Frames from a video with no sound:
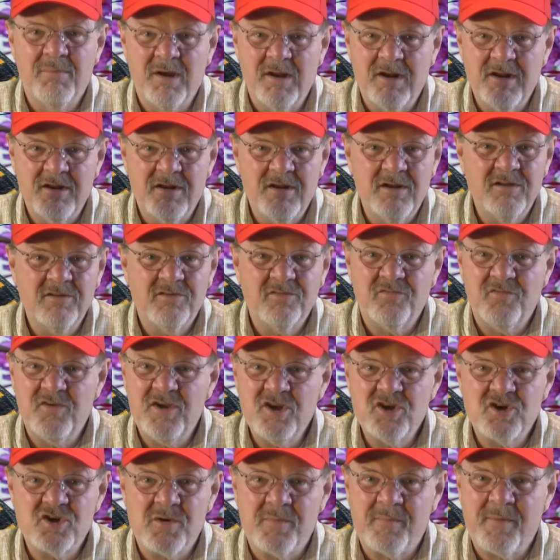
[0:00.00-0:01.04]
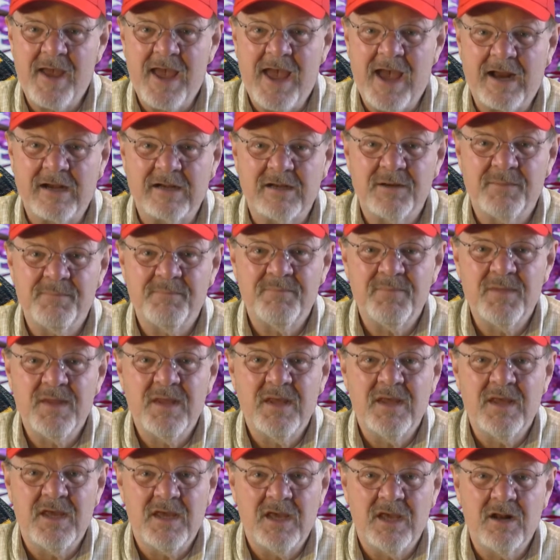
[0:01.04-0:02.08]
but it is feature packed.
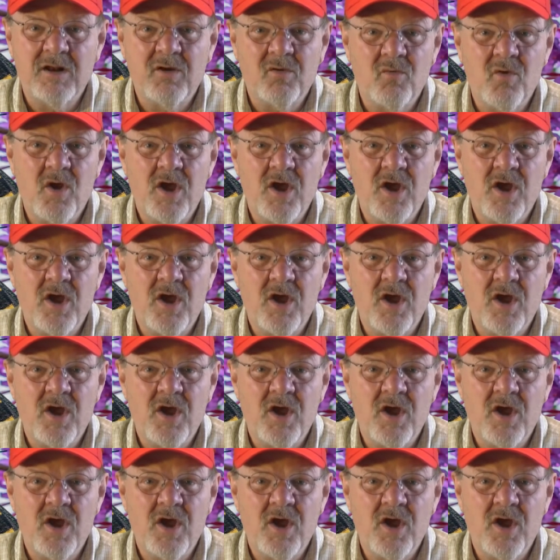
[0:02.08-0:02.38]
It'll